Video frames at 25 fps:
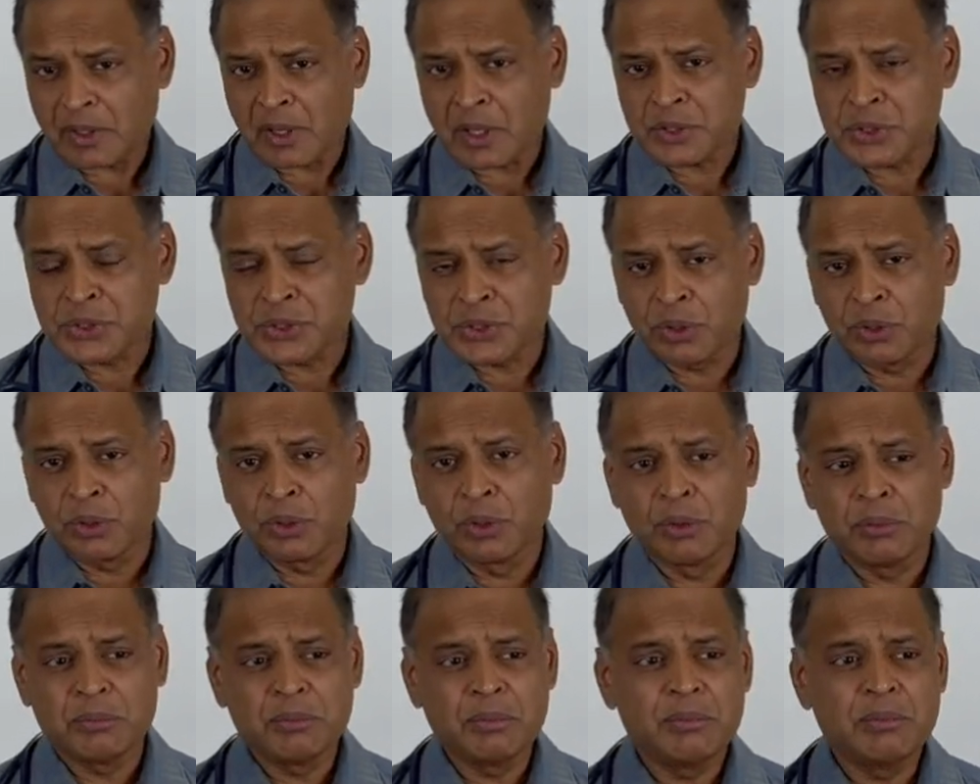
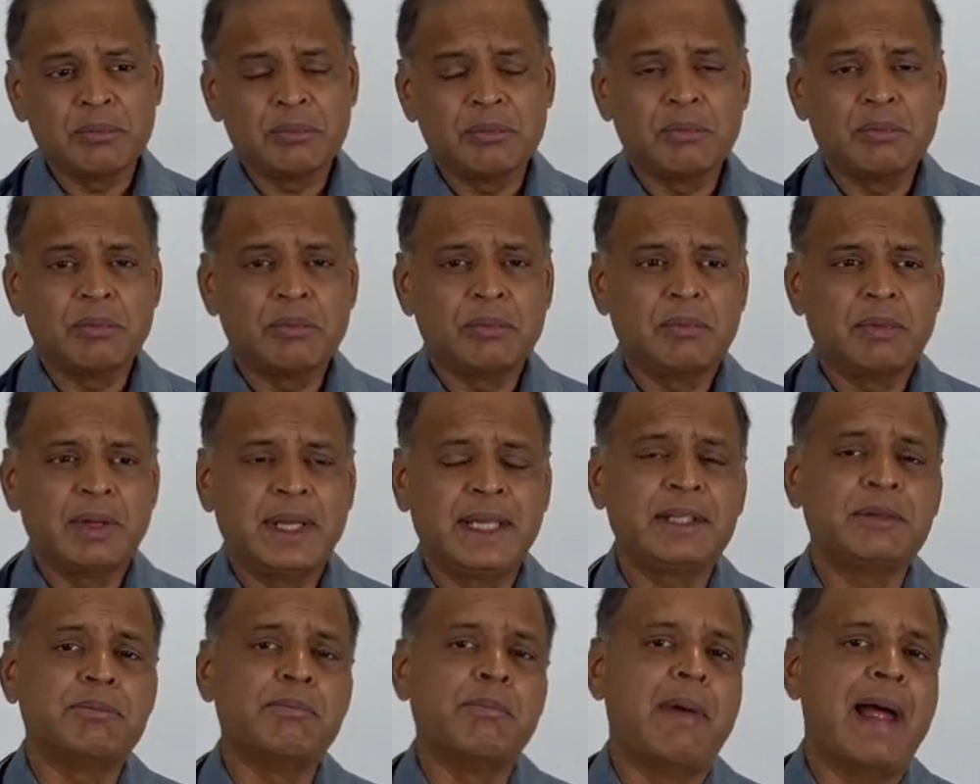So
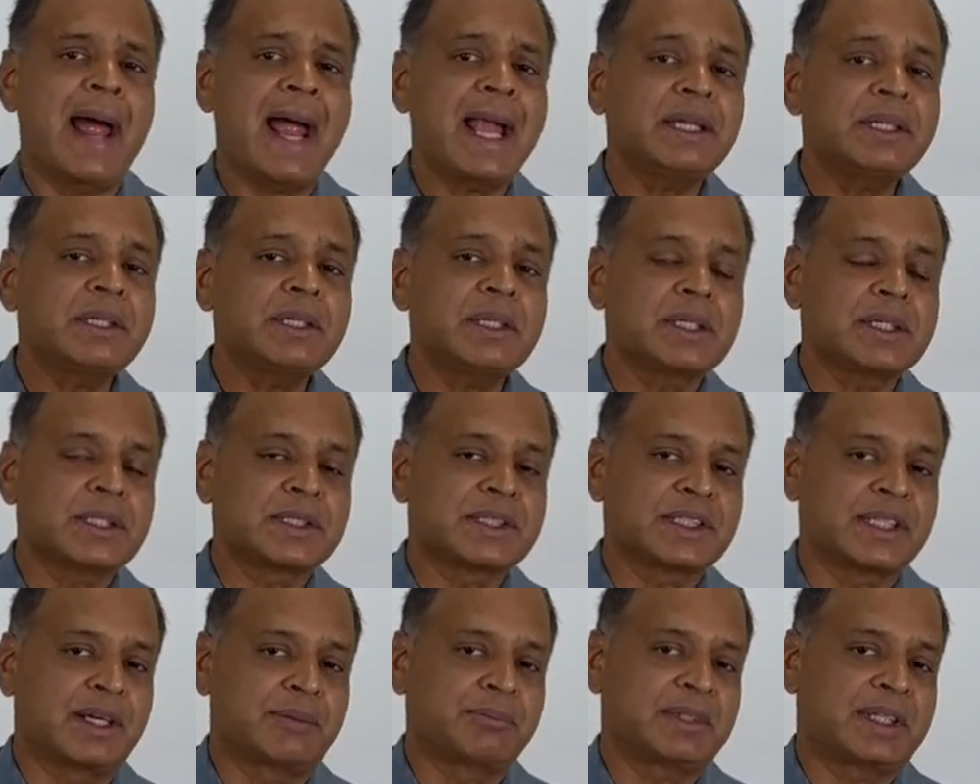it matters
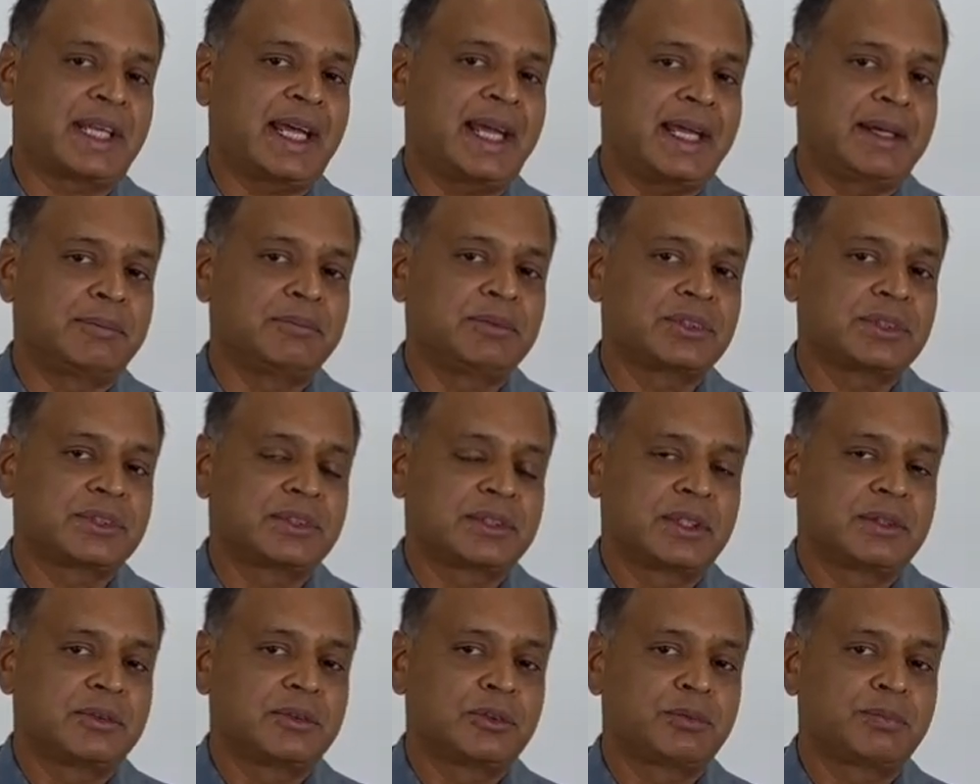
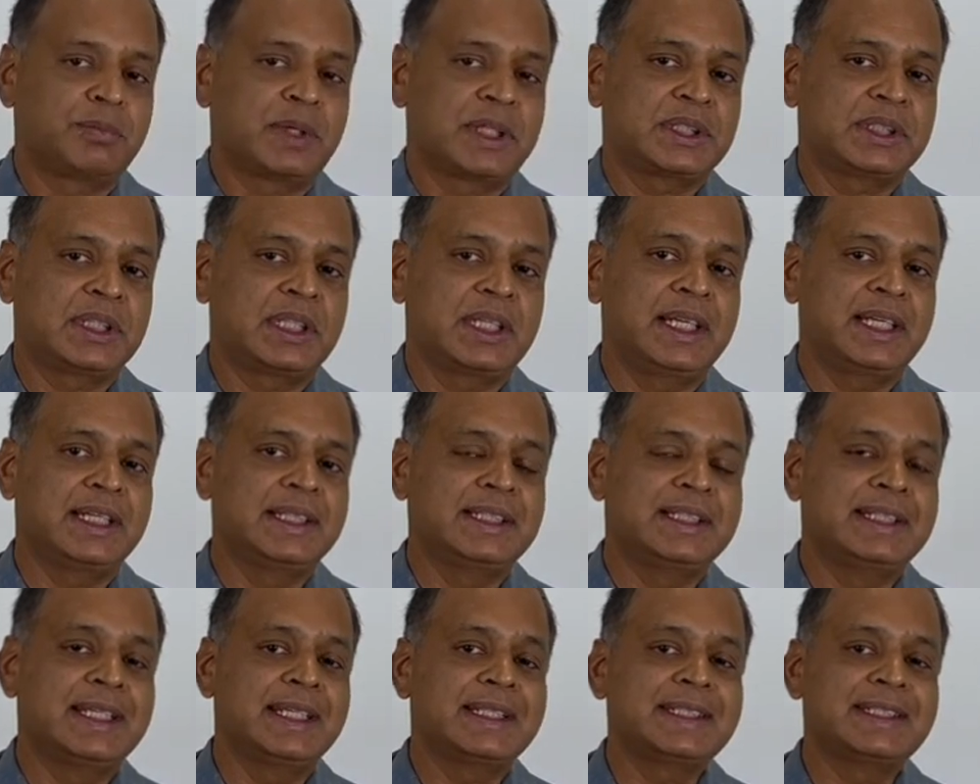sometimes, especially
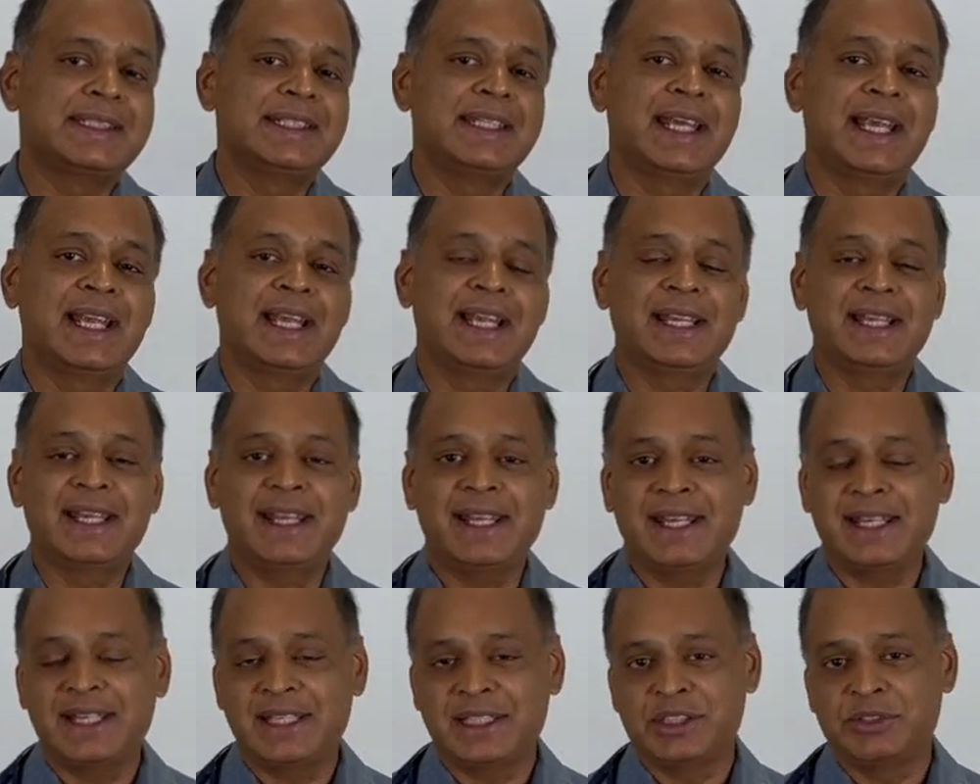in this day and
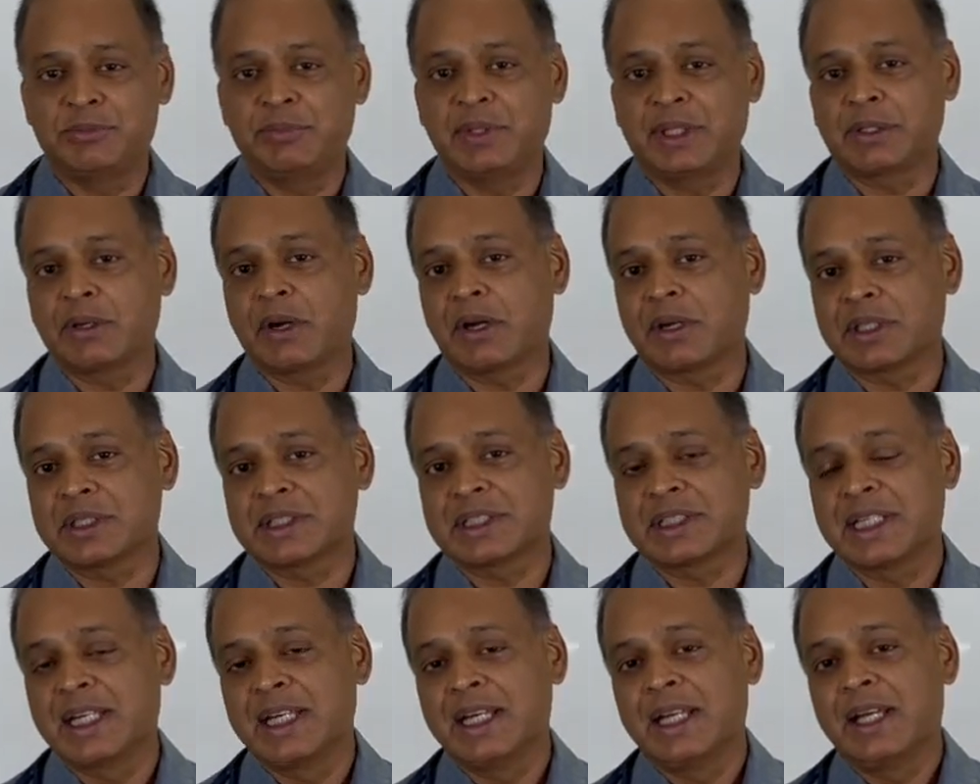age, because